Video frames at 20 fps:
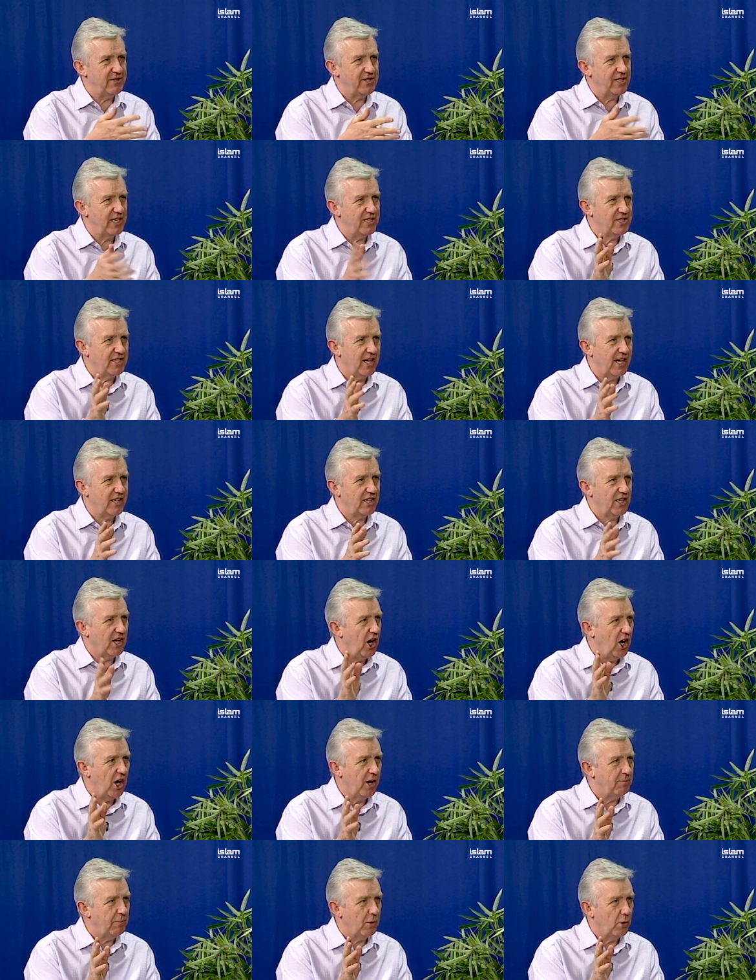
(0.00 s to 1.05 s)
it tastes like
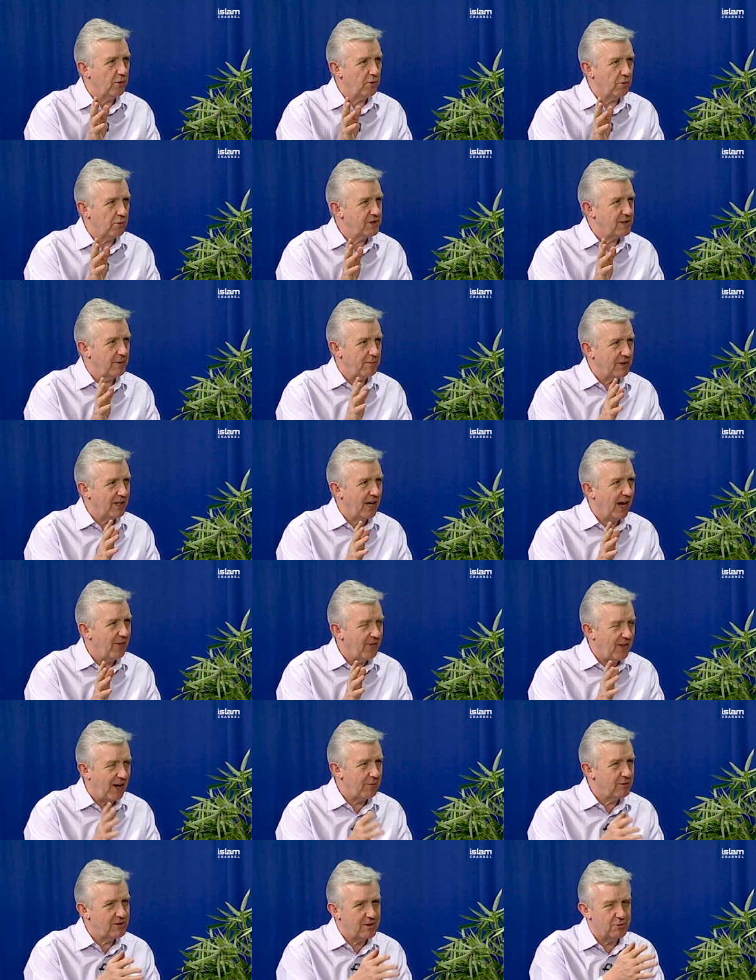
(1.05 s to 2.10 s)
cardboard or something mm-hmm.
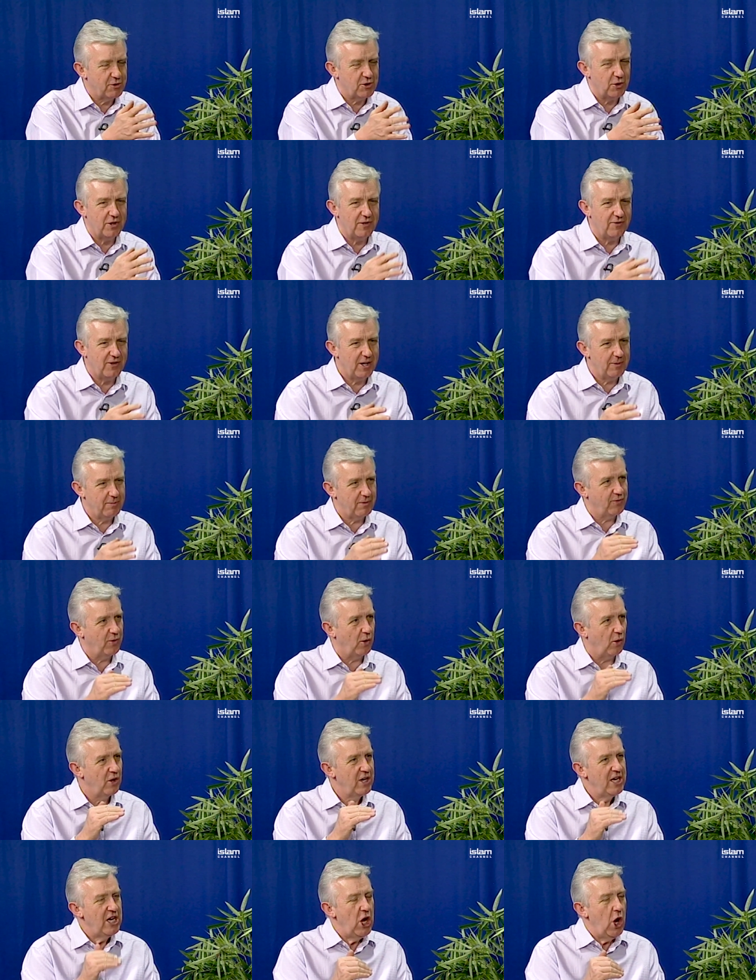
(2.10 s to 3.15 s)
like that, which I'm sure you've heard
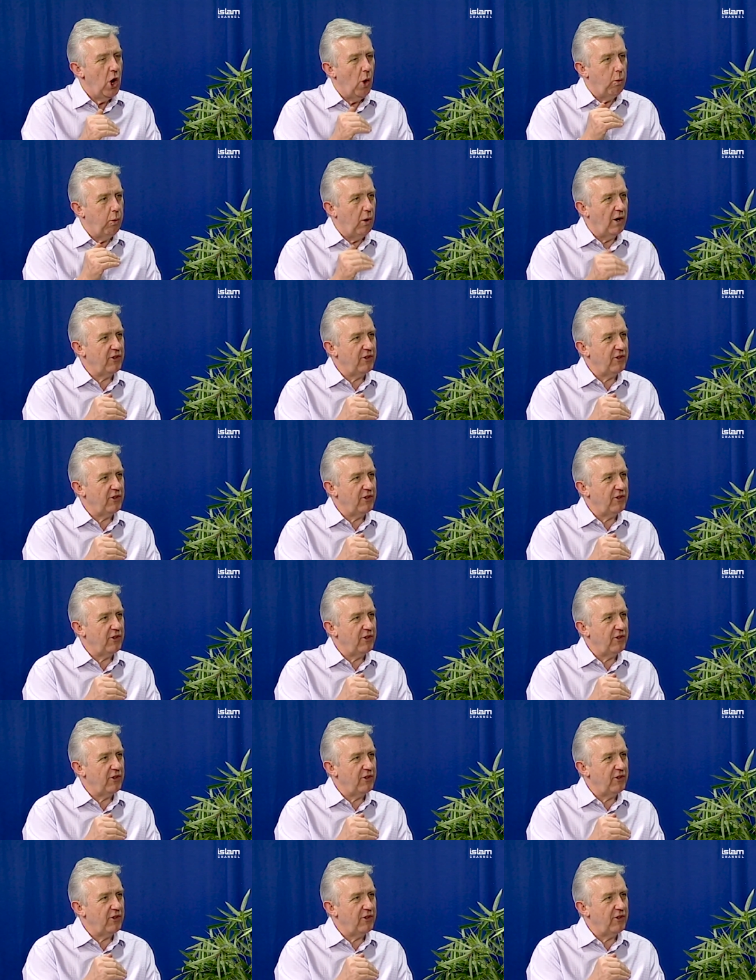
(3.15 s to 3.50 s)
before. Yeah.